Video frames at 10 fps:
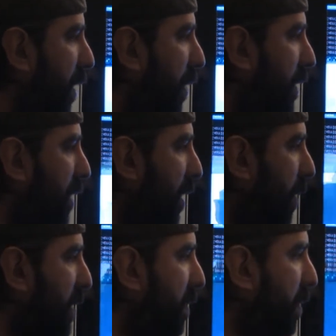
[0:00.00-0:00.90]
I want to talk
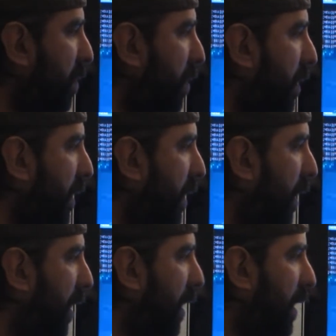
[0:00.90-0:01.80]
about something real quick.
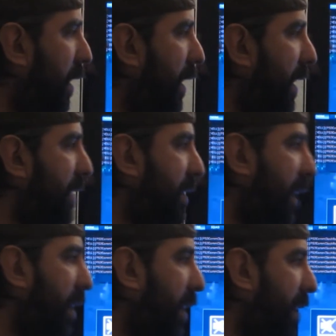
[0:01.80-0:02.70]
It's
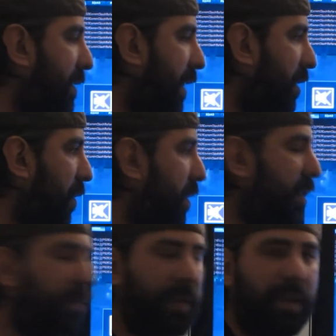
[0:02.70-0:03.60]
not shown in
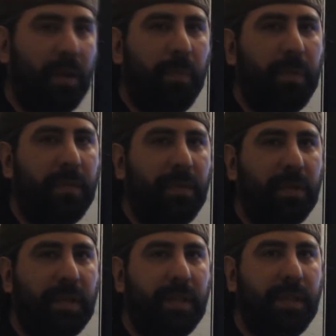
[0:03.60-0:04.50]
this video, but if you
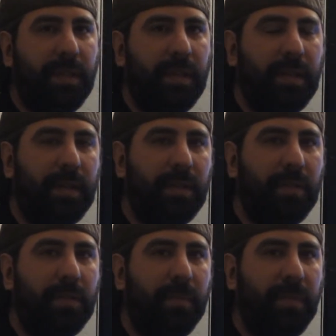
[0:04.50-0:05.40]
look at the
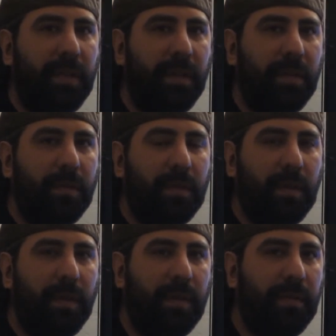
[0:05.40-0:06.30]
YouTube video
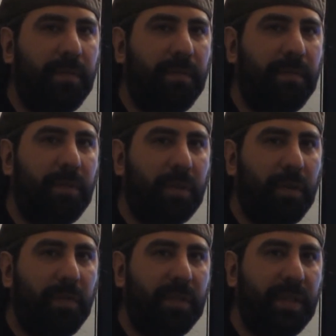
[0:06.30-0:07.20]
of Future
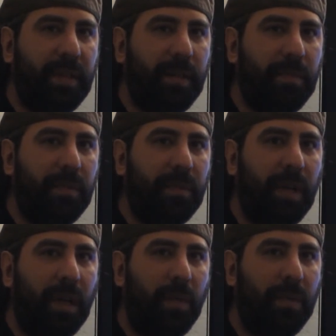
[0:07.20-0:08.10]
Crew vs. TIW,
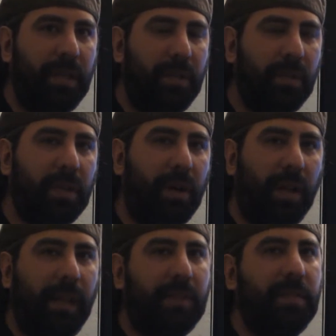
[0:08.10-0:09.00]
when they the
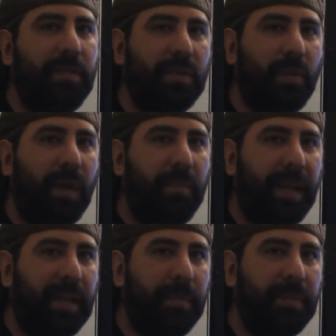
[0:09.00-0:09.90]
call-outs of the squad
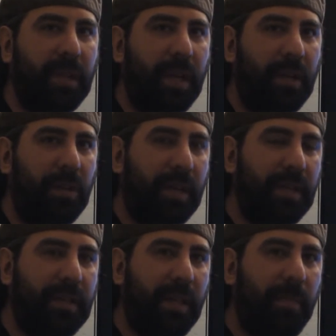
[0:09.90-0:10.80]
makeups, you're
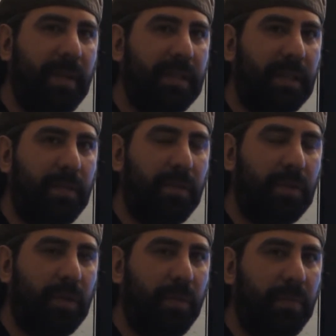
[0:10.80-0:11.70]
going to see that basically
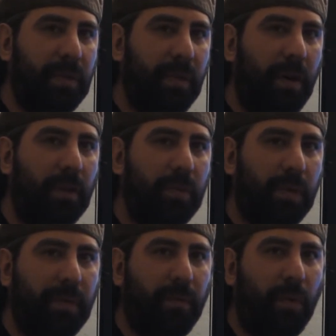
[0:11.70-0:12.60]
Future Crew put all
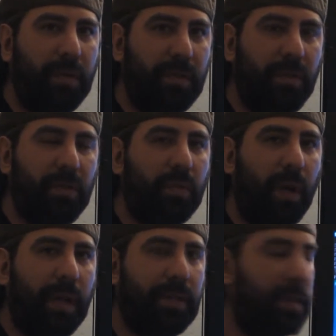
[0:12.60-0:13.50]
24 into 2
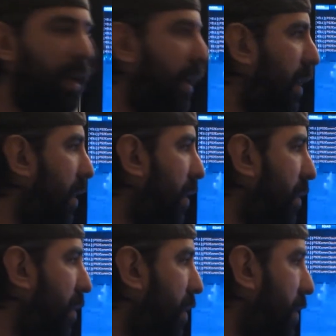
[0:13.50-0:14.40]
squads.
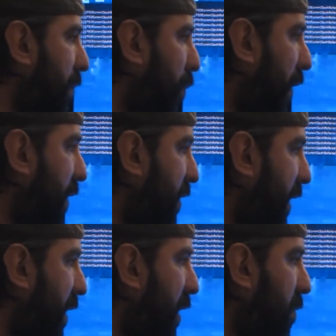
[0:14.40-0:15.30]
Whereas
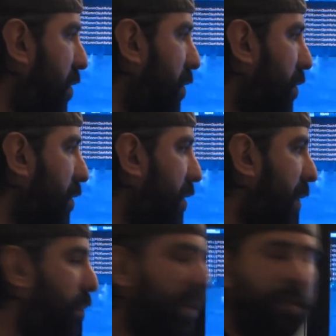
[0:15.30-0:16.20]
TIW
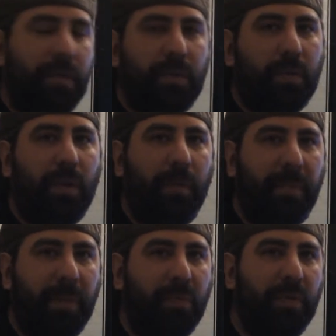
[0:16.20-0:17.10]
separated their
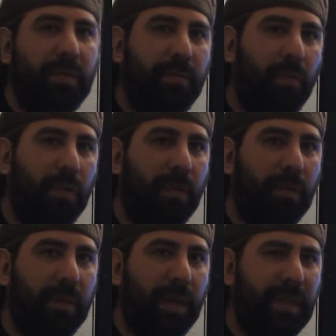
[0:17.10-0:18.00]
people into 4,
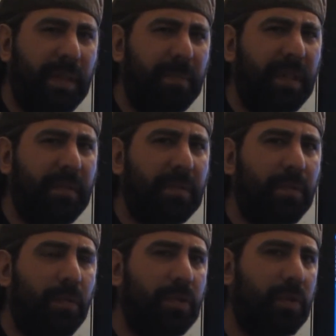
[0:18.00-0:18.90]
I believe it was
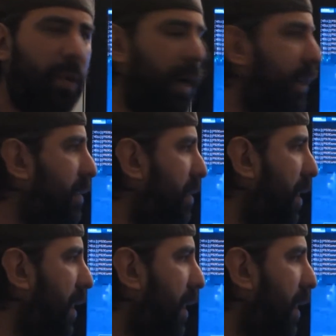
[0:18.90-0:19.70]
4 squads.